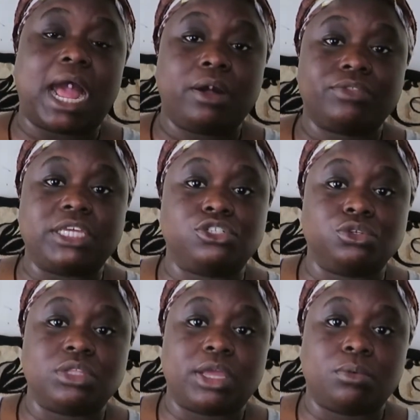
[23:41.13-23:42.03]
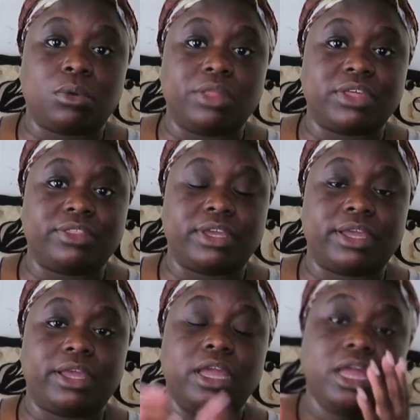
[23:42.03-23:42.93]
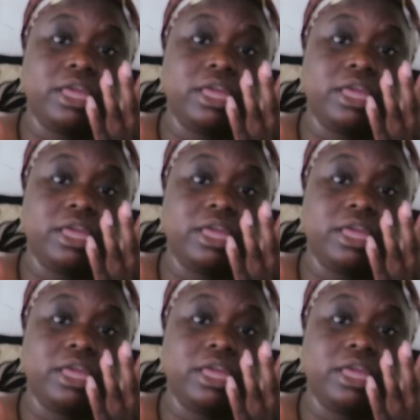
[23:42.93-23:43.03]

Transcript: at how they do their, uh, their,